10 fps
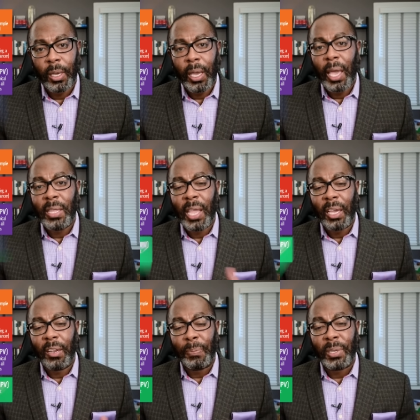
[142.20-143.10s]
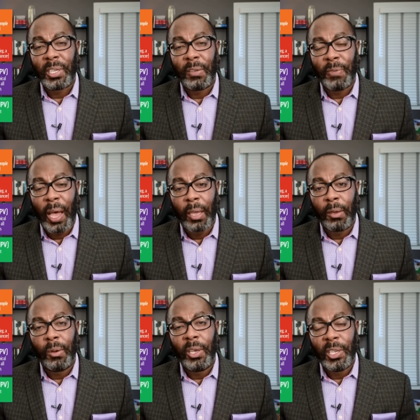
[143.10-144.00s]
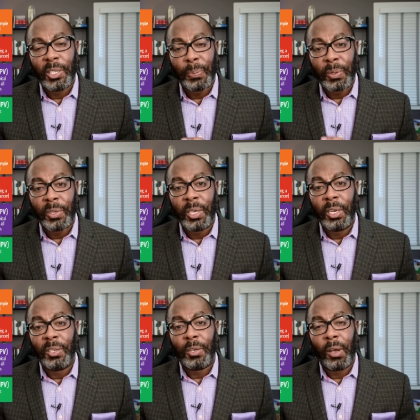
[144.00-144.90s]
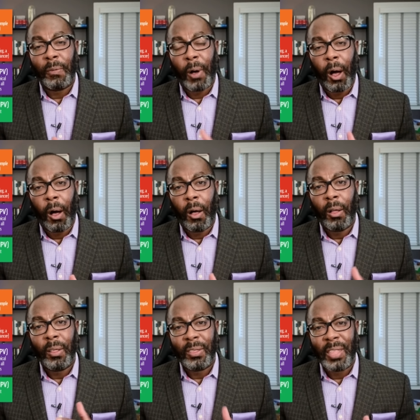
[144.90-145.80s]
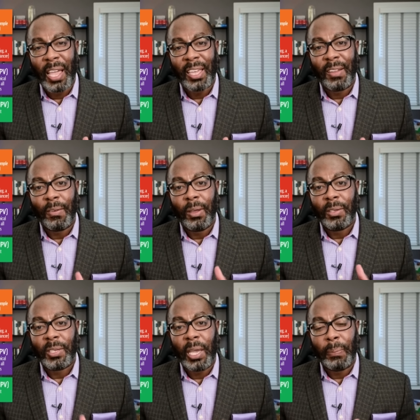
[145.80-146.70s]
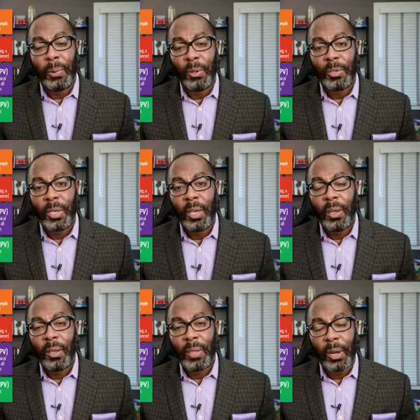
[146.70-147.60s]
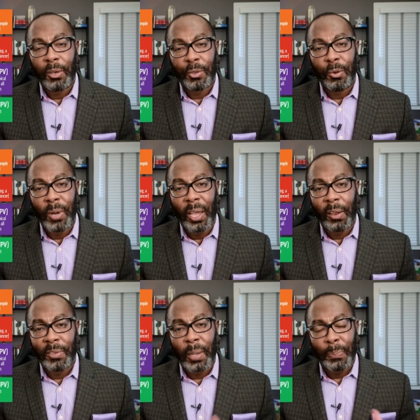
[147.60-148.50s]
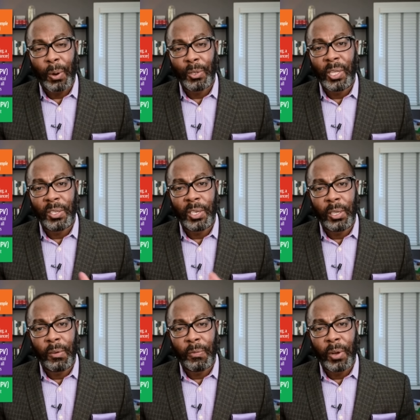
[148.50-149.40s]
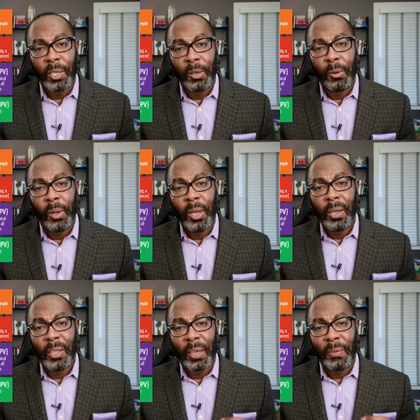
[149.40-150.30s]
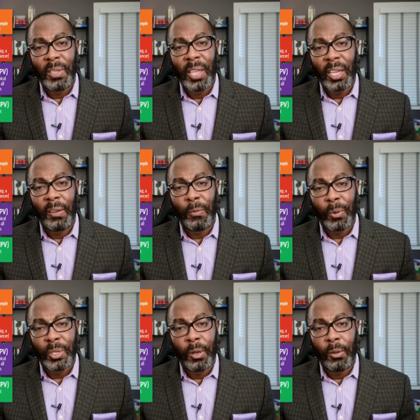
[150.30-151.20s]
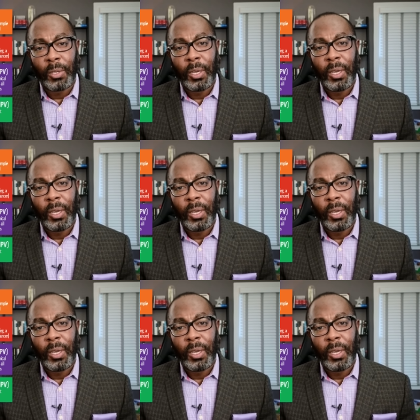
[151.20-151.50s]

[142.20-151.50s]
And negative predictive value is the percentage of all negative samples that are true negatives. That person that's sitting in front of you, that they have a negative result,